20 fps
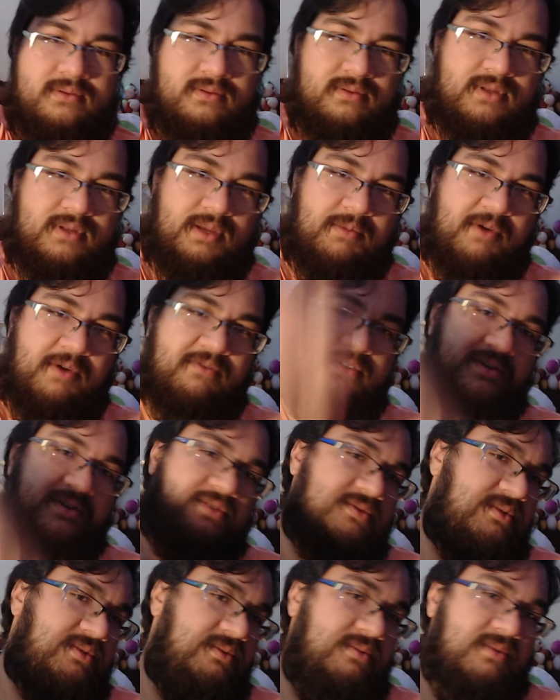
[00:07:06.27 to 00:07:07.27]
like my
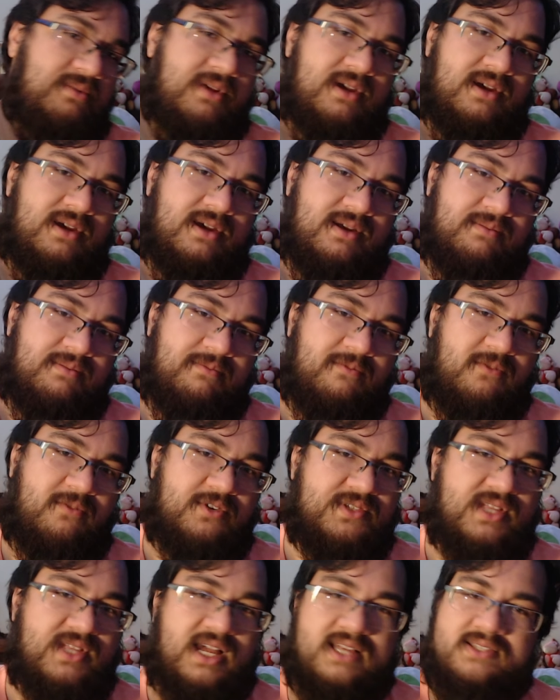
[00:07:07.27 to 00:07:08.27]
first
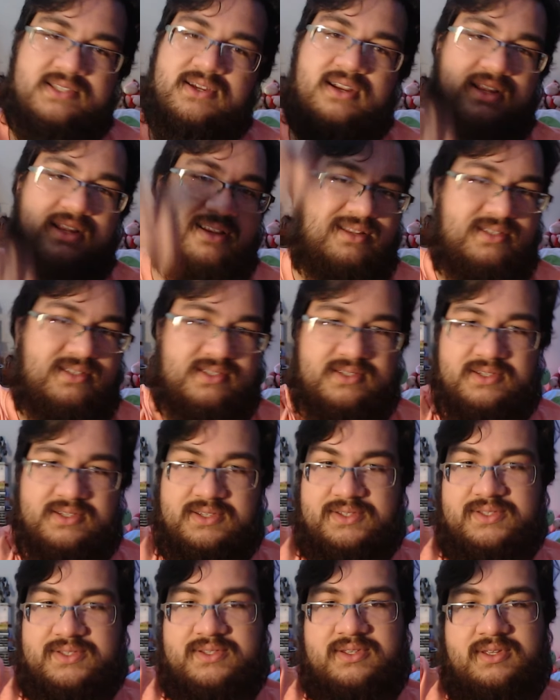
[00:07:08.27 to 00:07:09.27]
lines on it is
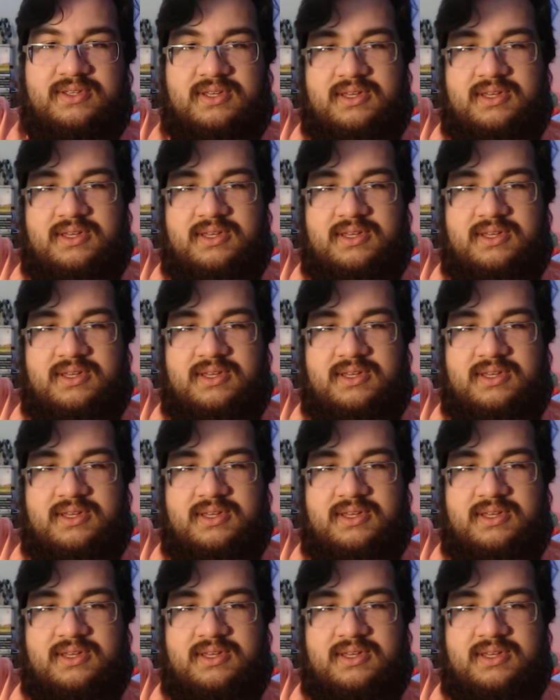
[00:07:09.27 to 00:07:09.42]
just